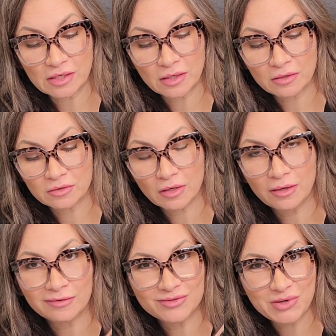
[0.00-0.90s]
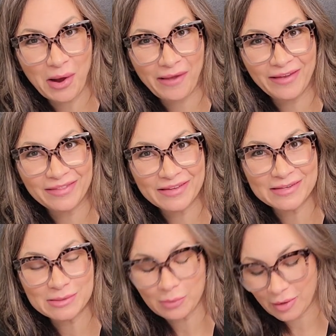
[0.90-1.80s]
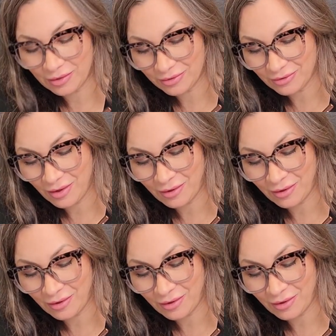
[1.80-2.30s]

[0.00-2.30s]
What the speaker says: in trying this with